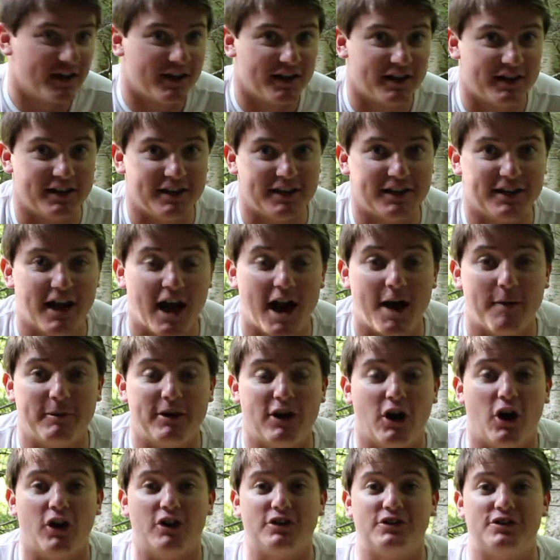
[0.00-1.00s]
he got
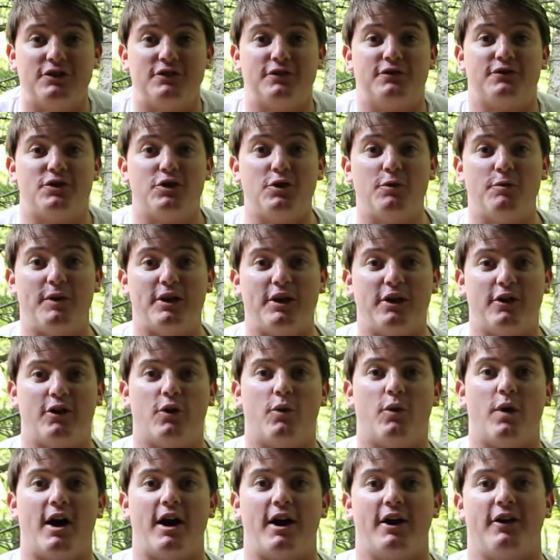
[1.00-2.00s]
me onto two Pinot
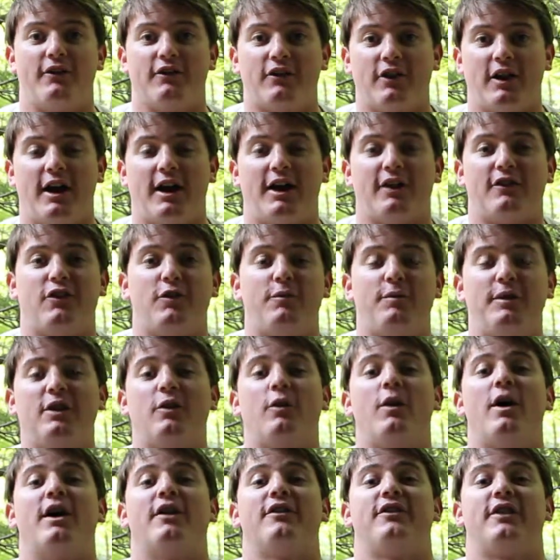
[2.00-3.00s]
Noirs
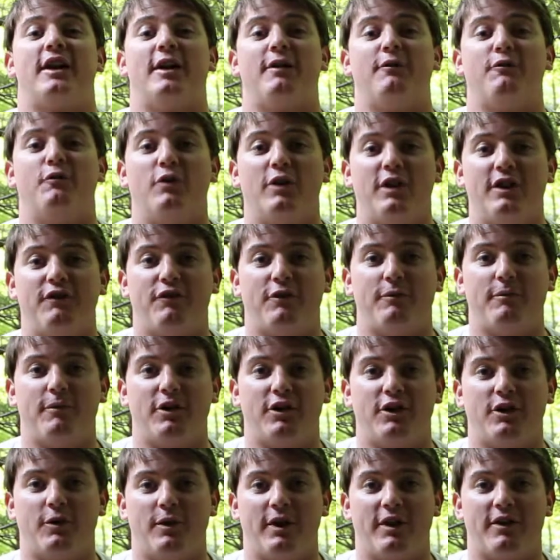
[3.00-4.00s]
that I'm really
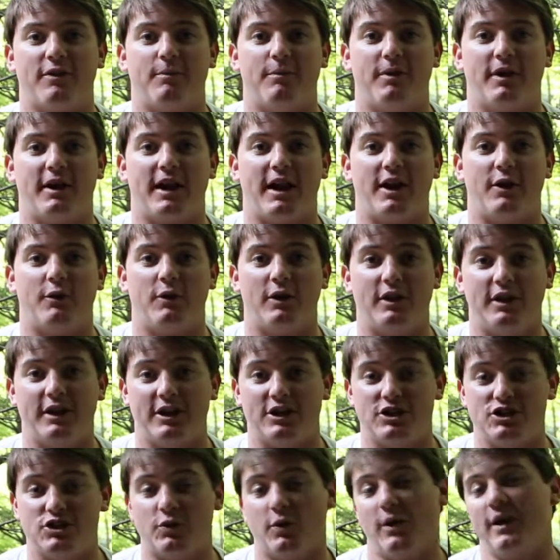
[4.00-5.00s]
familiar with, but I
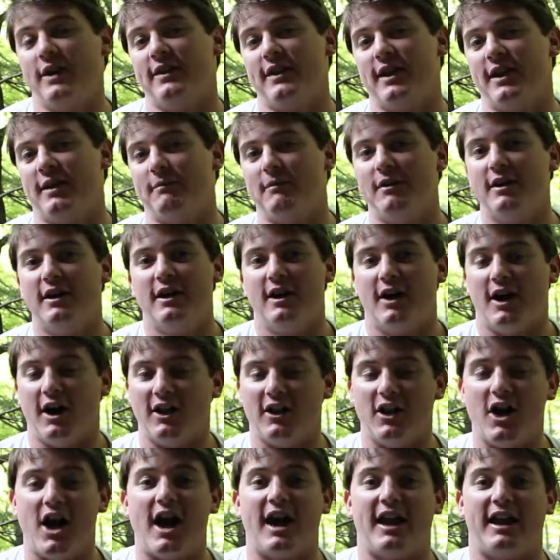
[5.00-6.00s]
really enjoy them
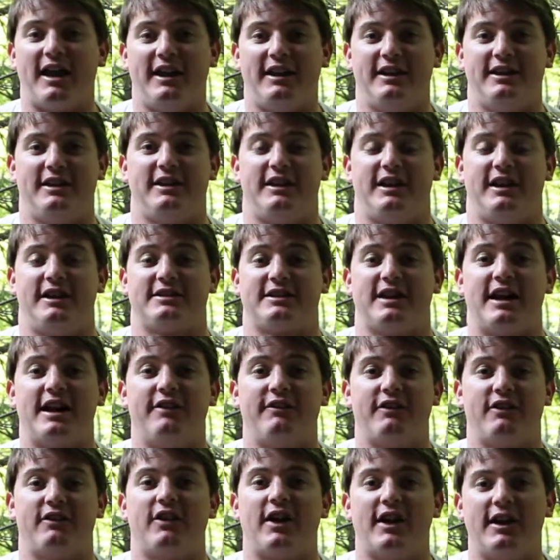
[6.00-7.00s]
a lot, and it's
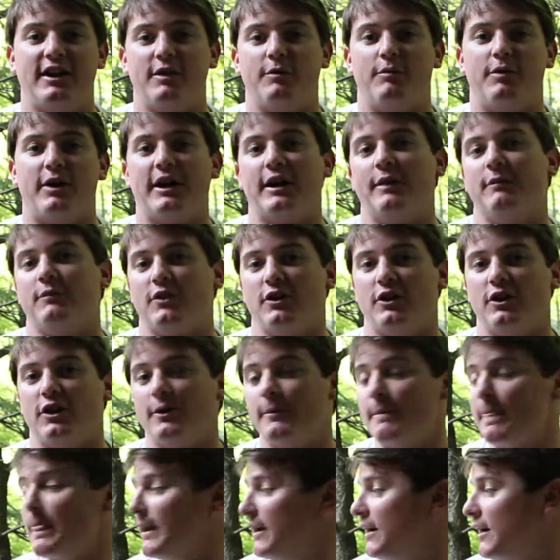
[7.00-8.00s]
kind of exciting to bring them to
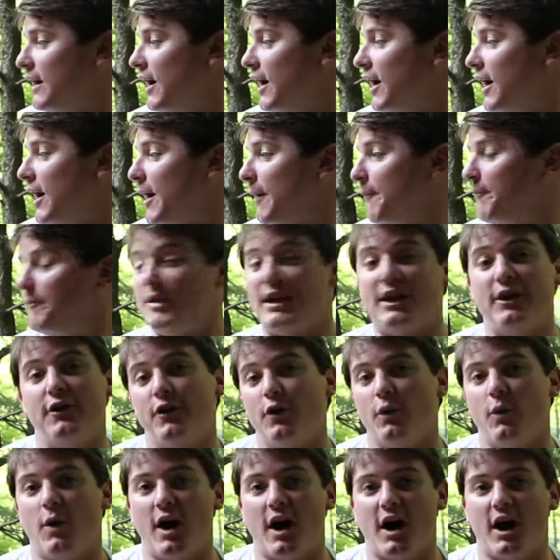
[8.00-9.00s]
you.
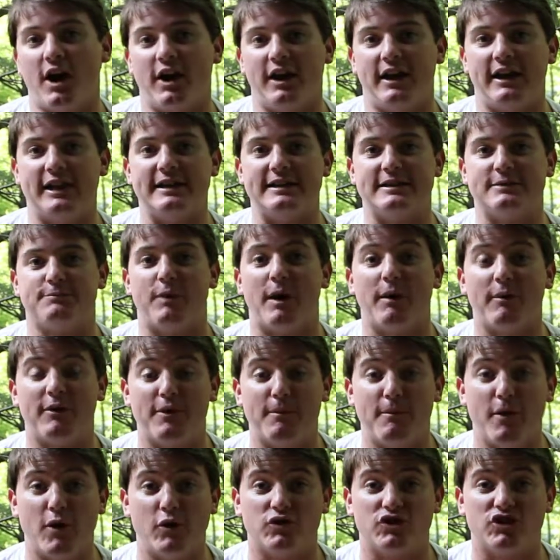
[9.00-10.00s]
Pinot Noir is probably
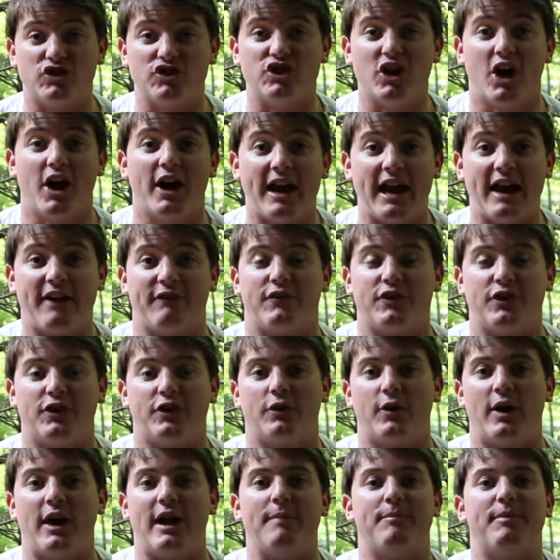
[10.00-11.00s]
the most sought after
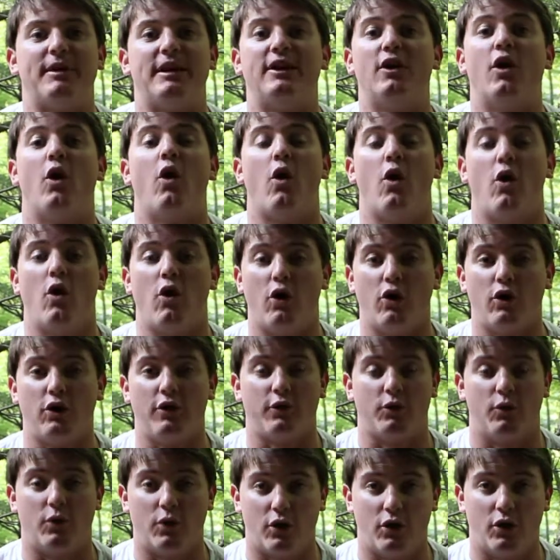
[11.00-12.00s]
grape in all
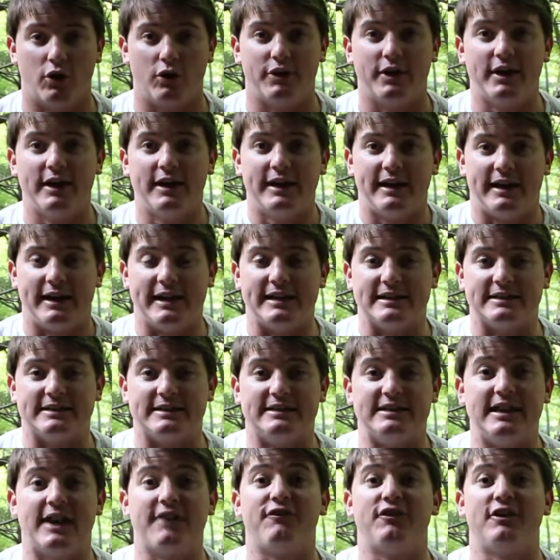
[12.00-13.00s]
the world. It's
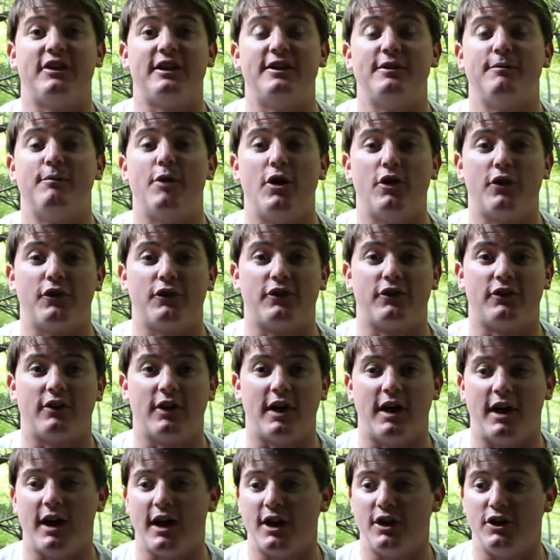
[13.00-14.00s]
definitely the most
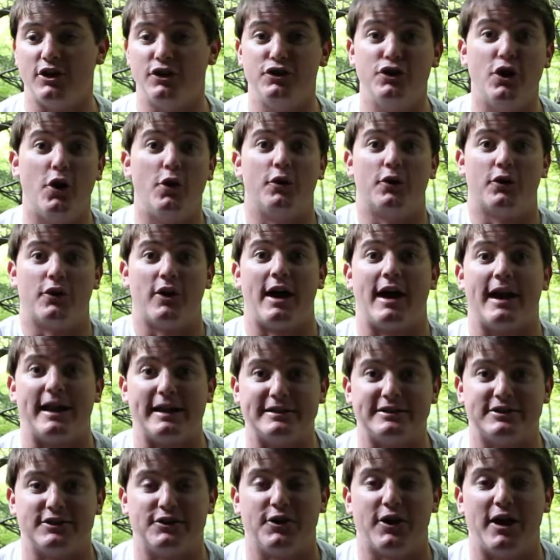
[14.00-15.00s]

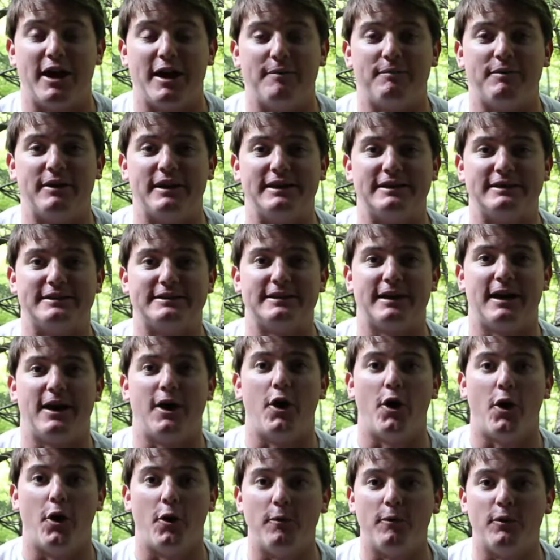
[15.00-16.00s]
notarized grape. Its
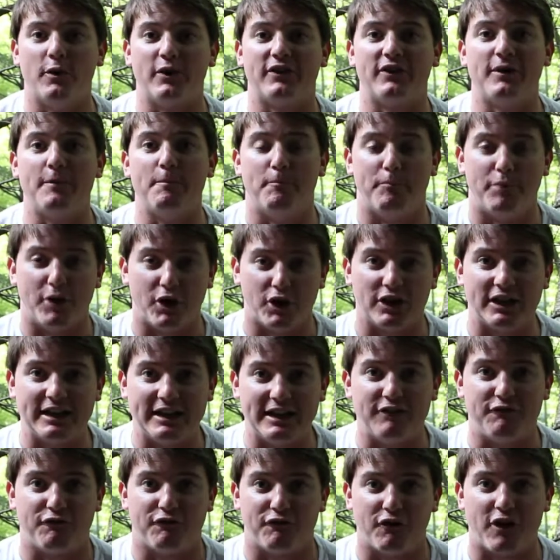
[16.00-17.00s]
home was in
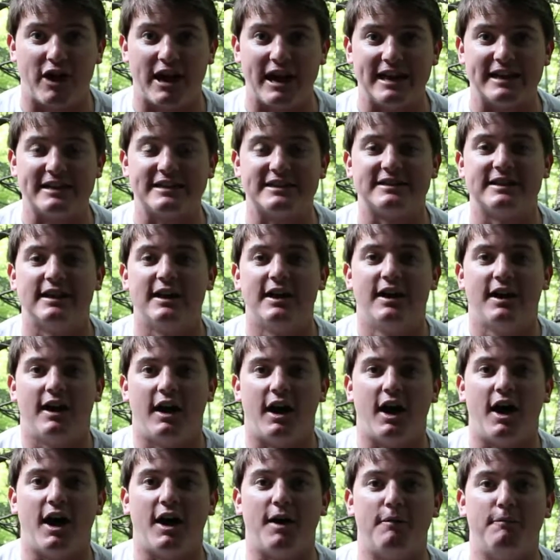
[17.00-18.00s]
Burgundy, France,
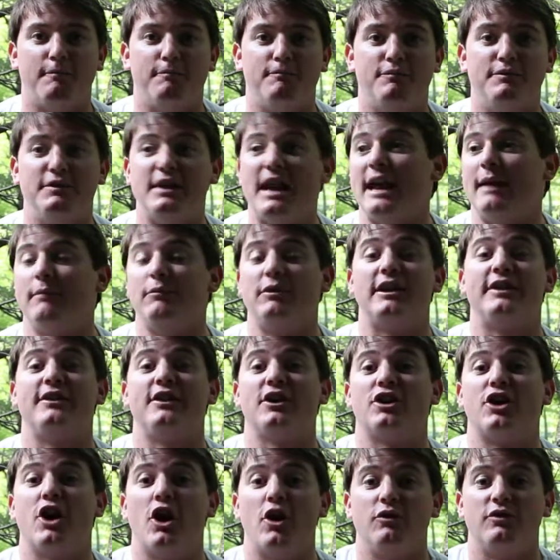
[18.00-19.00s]
namely
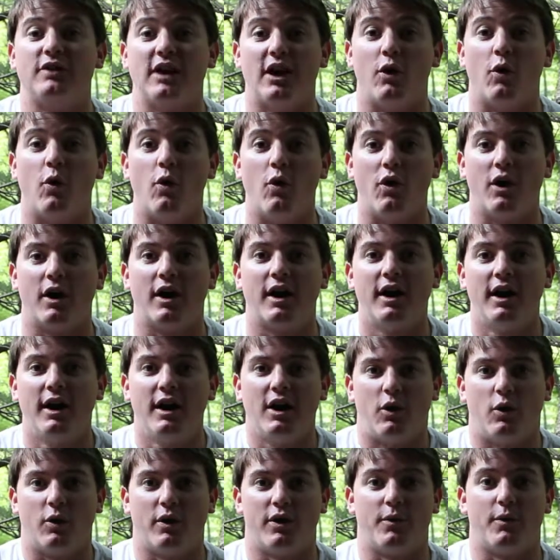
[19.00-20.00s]
the Côte d'Or
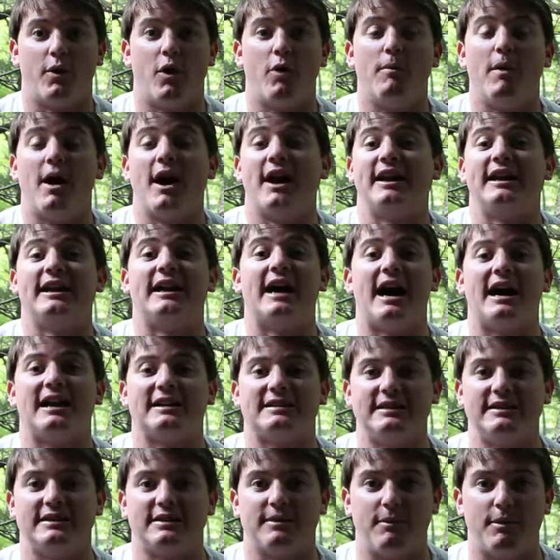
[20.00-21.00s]
or the
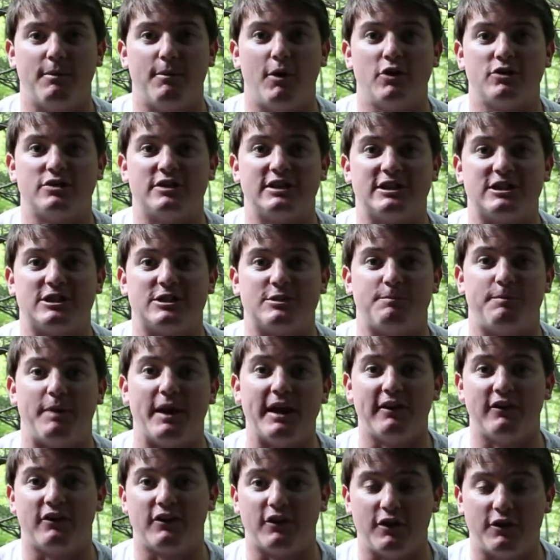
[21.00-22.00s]
Romanée-Conti. Some of the most
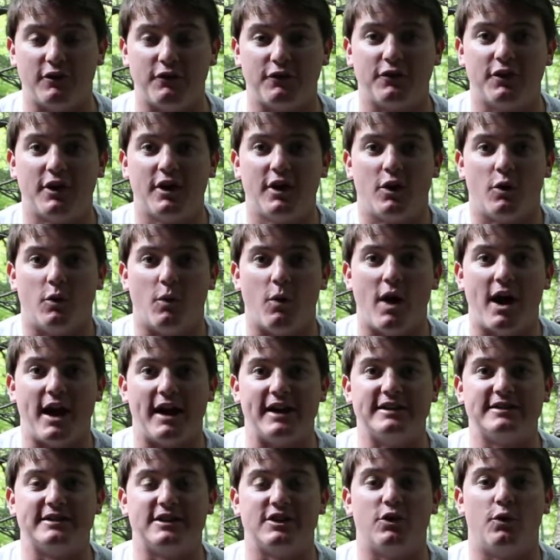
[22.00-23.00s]
expensive
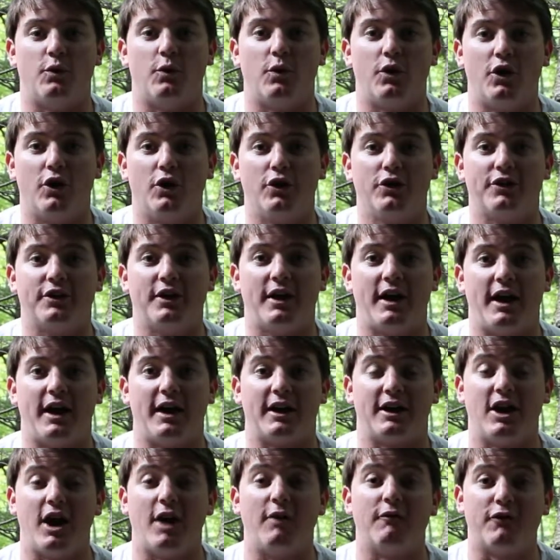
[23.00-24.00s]
wines in the world
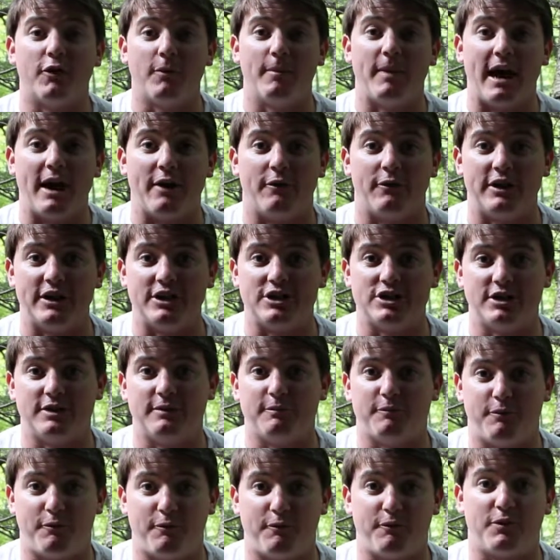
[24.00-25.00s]
come from that
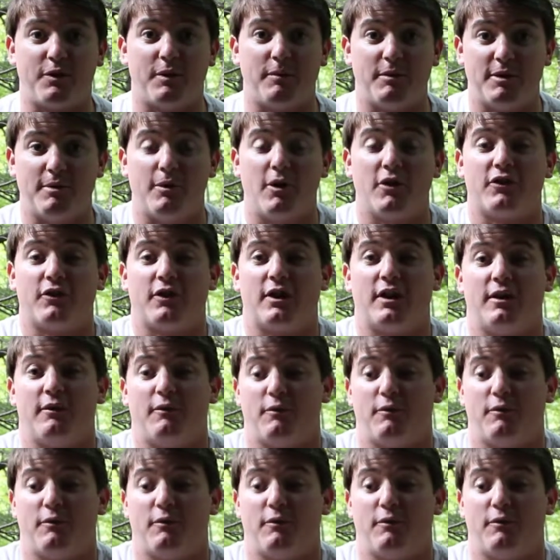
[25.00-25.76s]
region. Some of the most